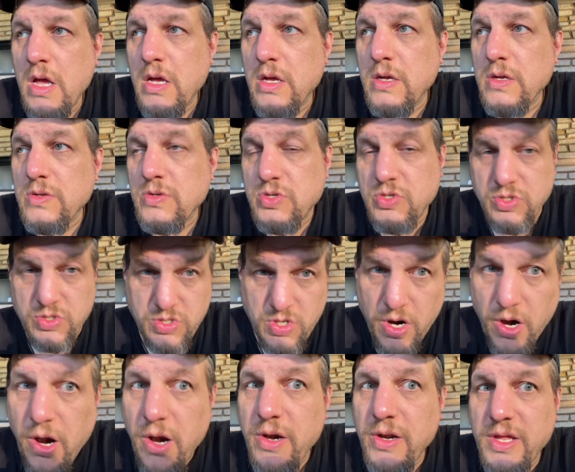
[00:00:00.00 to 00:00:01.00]

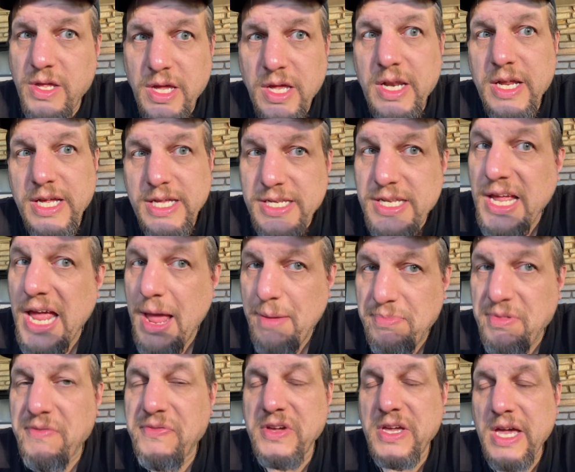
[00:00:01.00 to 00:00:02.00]
start getting into
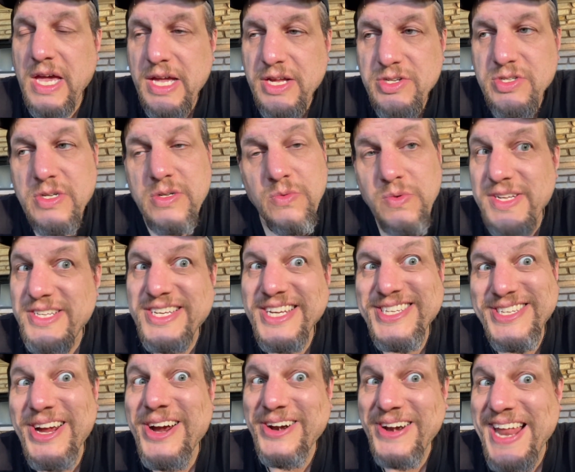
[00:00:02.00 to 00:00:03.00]
amplification, which
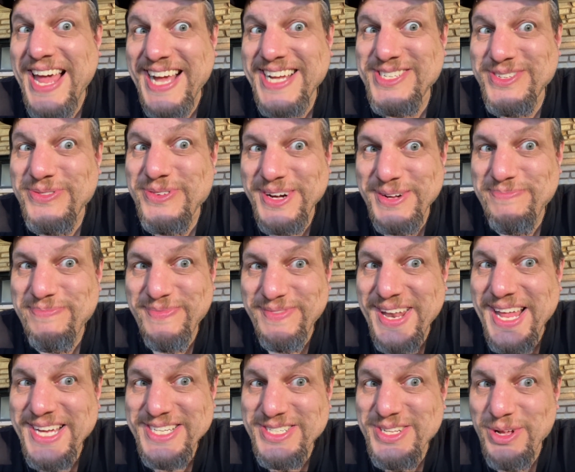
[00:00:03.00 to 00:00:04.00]
is our next
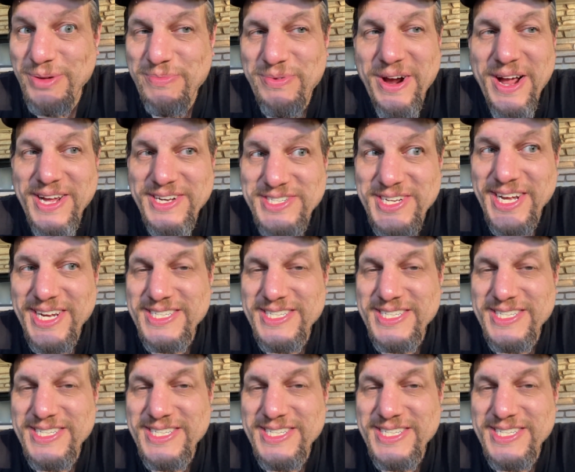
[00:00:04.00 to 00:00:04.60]
little project.